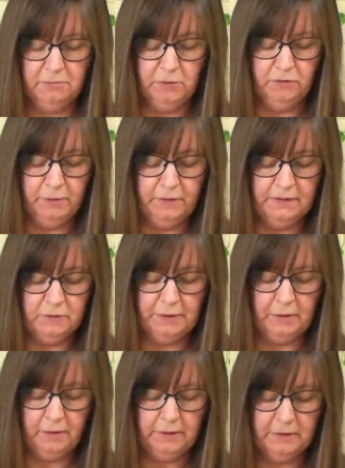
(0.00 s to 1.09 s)
to move, but this will be
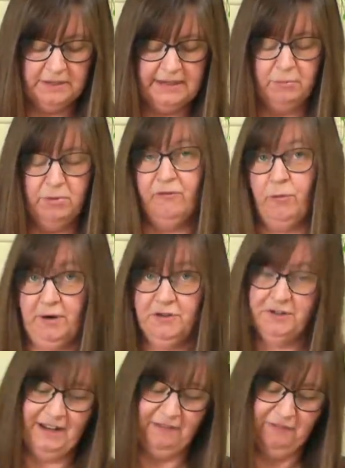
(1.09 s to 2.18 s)
quite a good example of why you
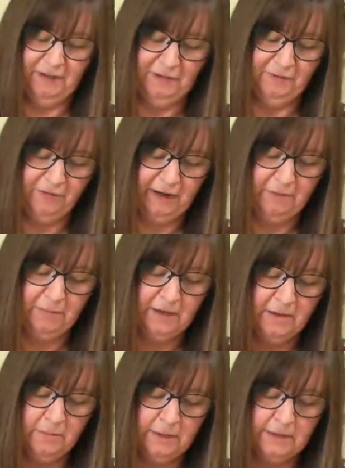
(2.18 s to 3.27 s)
should have it in a frame.
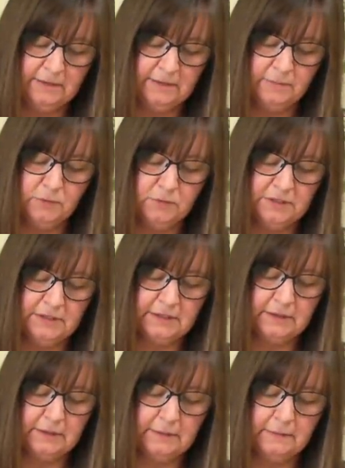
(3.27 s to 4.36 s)
But it's a small
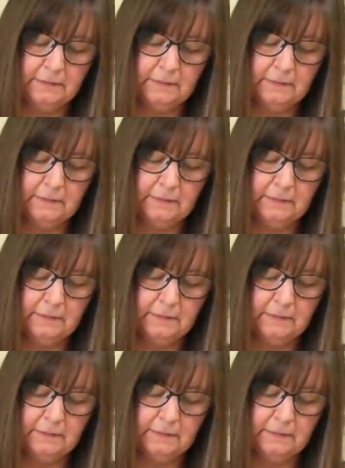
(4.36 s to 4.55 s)
design.